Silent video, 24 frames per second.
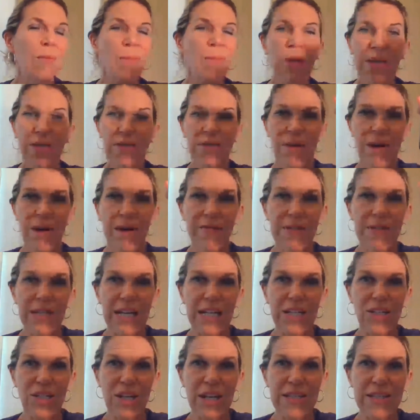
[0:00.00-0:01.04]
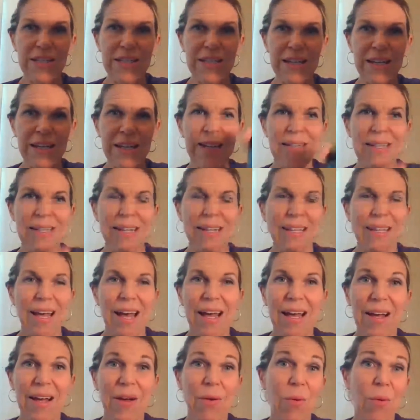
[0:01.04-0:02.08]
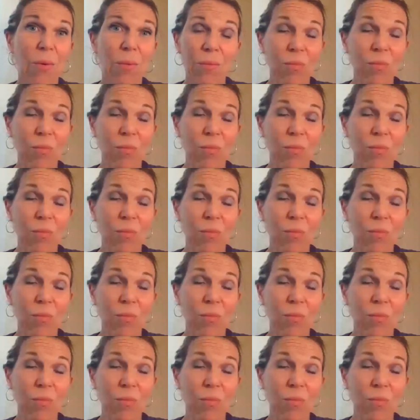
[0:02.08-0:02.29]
We also have Digestion uh,